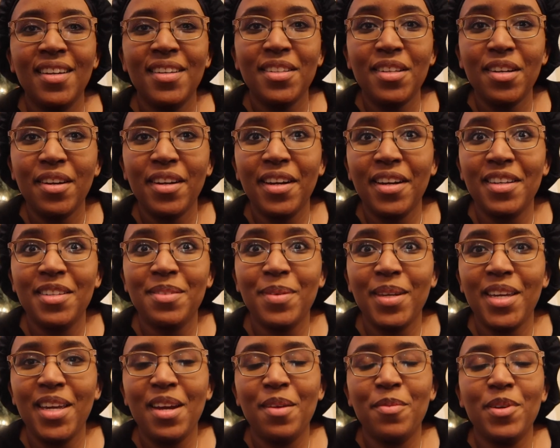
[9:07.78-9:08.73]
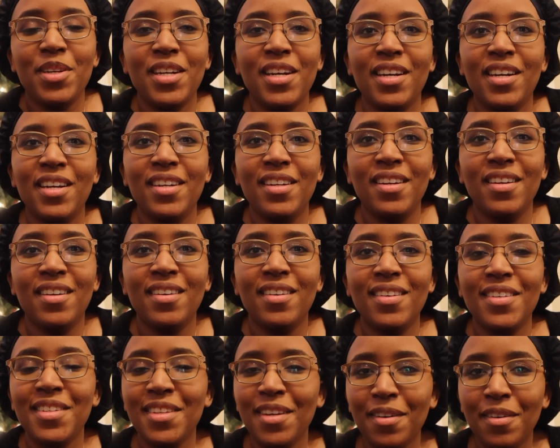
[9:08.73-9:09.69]
Sorry guys, my camera died.
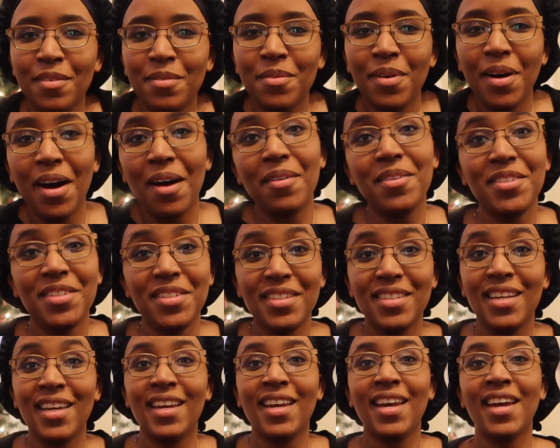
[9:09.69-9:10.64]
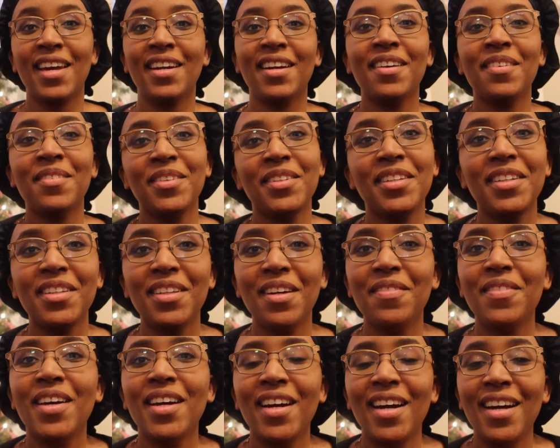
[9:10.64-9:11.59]
So I was just saying, Hannah, I really
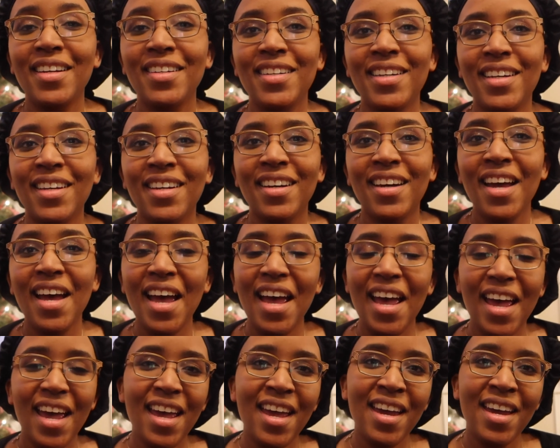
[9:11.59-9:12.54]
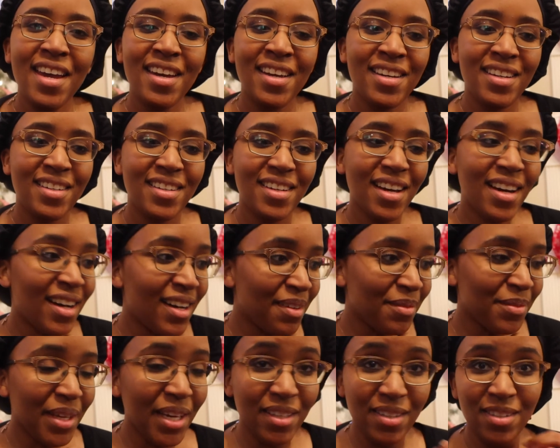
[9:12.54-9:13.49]
love that idea. And
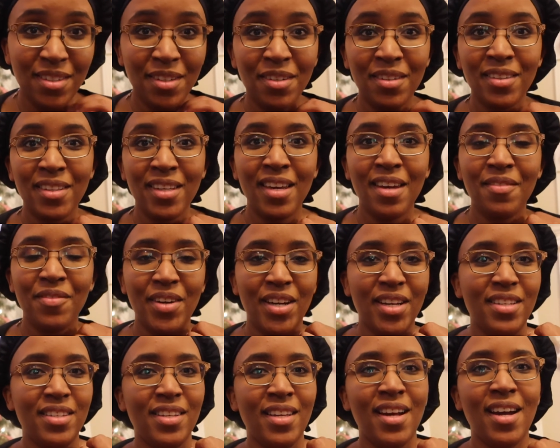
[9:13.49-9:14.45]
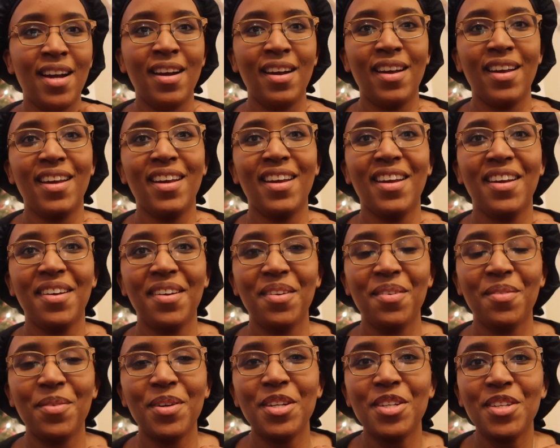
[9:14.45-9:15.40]
um, that's certainly advice that I
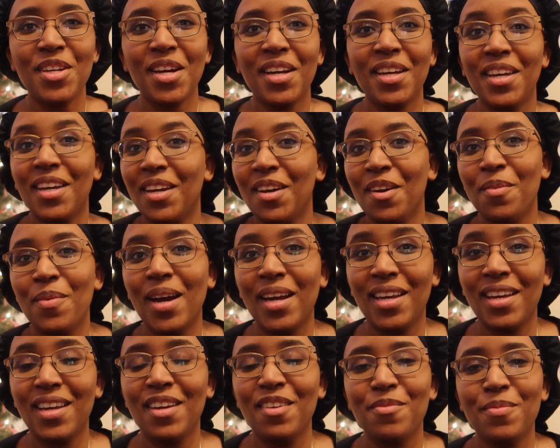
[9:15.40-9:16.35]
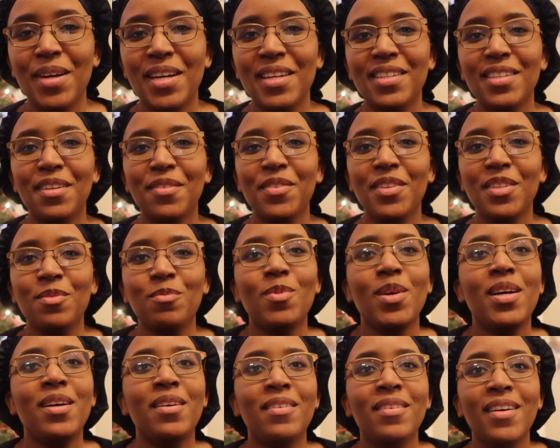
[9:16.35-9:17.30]
wish I could go back and give myself as
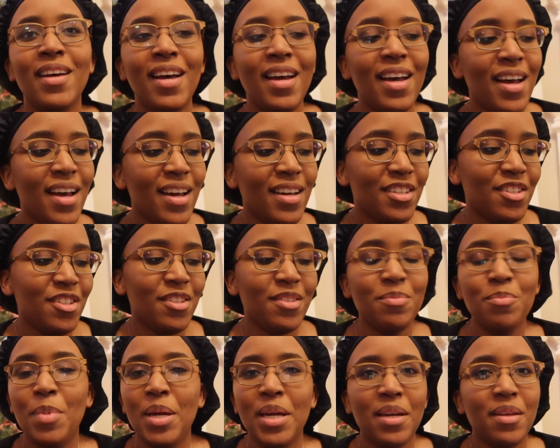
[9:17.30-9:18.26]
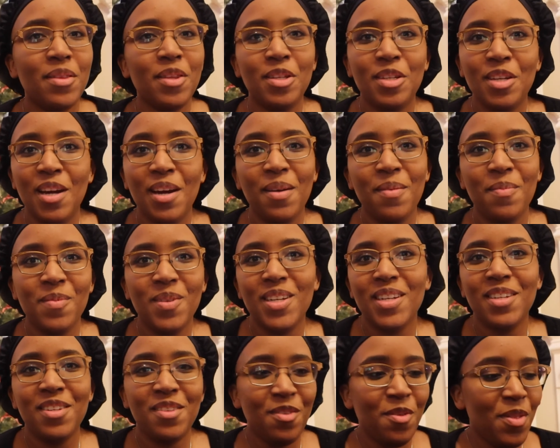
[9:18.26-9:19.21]
well. Just make the time
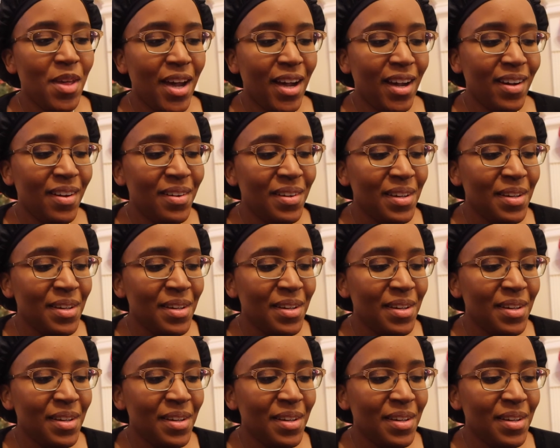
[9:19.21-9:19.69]
to do that.